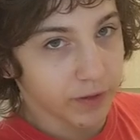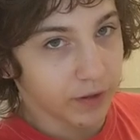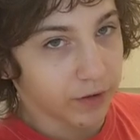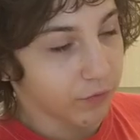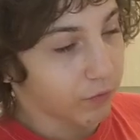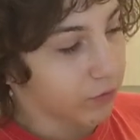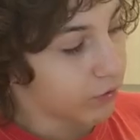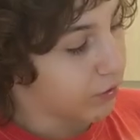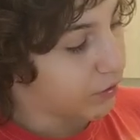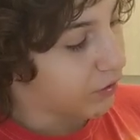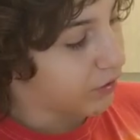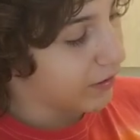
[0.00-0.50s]
being
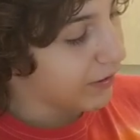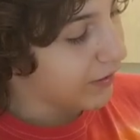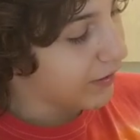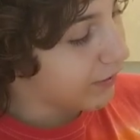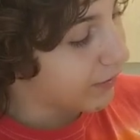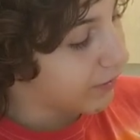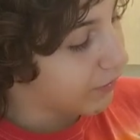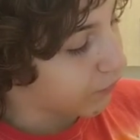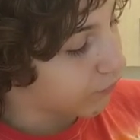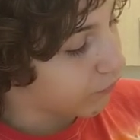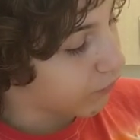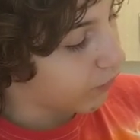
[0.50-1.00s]

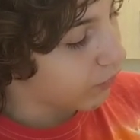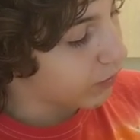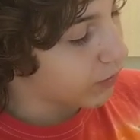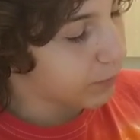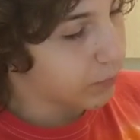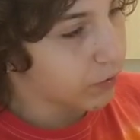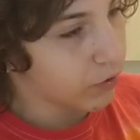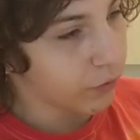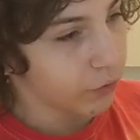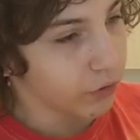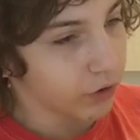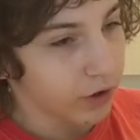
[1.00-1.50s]
released from the
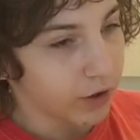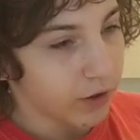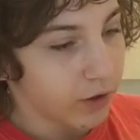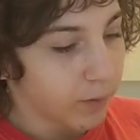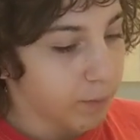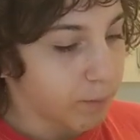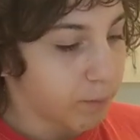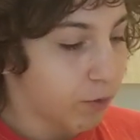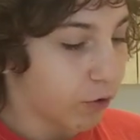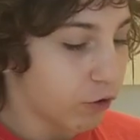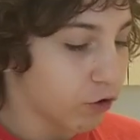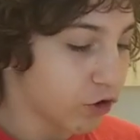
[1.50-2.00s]
balloon,
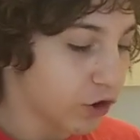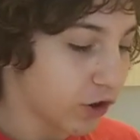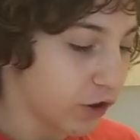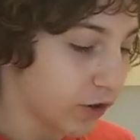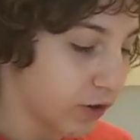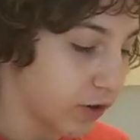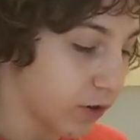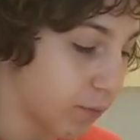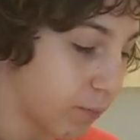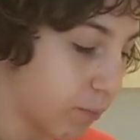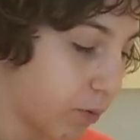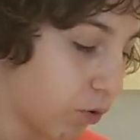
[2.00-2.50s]

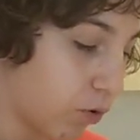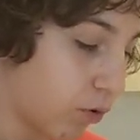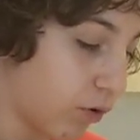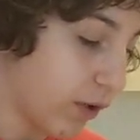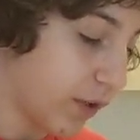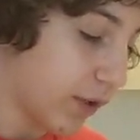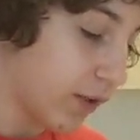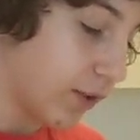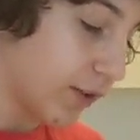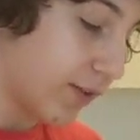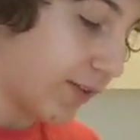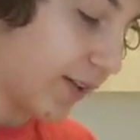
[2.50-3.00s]

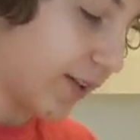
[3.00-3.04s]
pulling the